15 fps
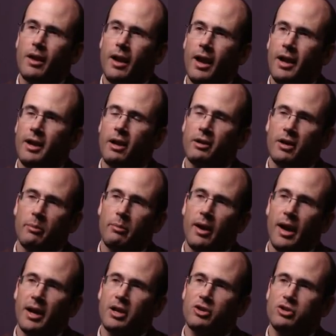and I'll come
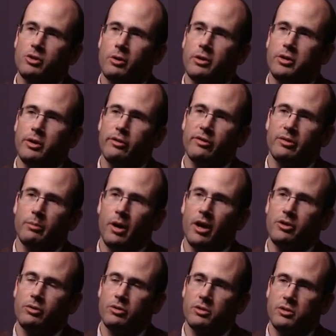back and join you for
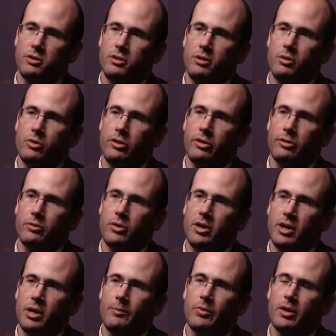modules 2 and
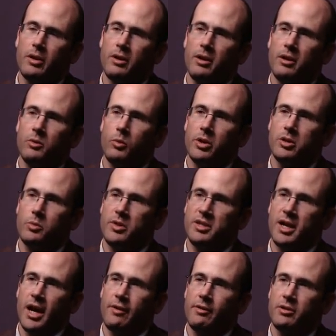3, in which we
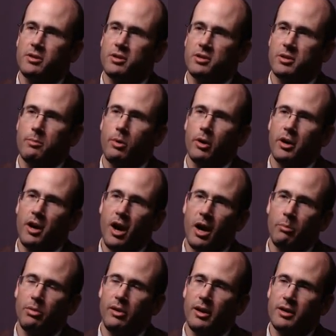dive into some more
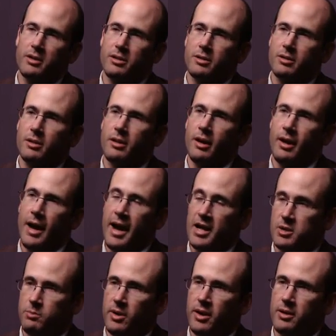complex
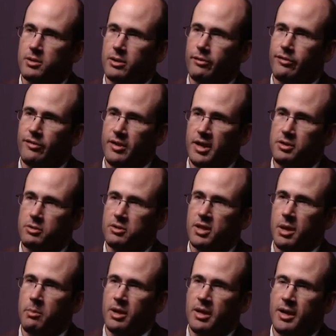aspects of financial
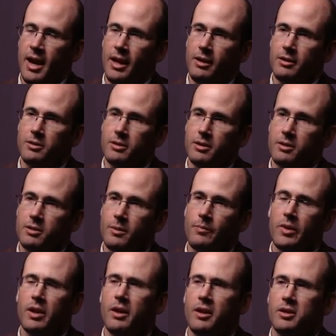statement analysis,
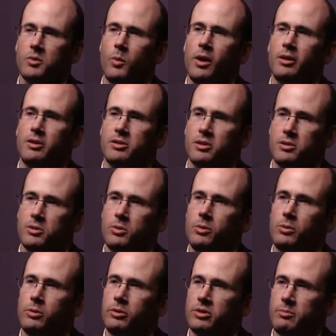as well as the
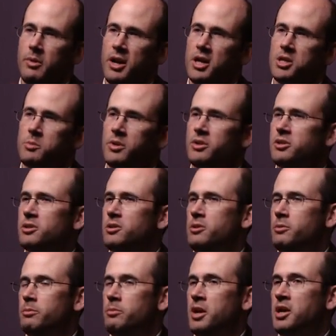tools management
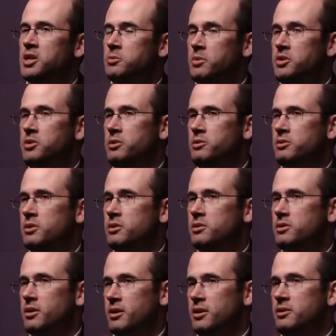uses
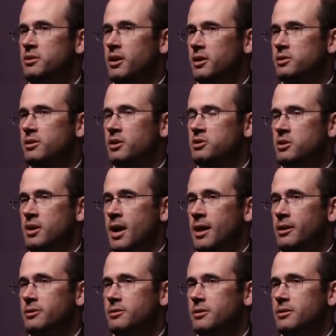to conduct such
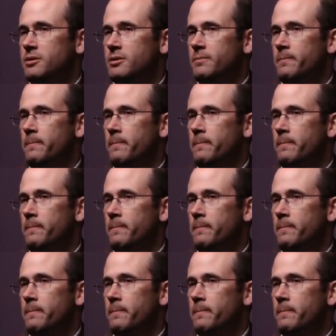analysis.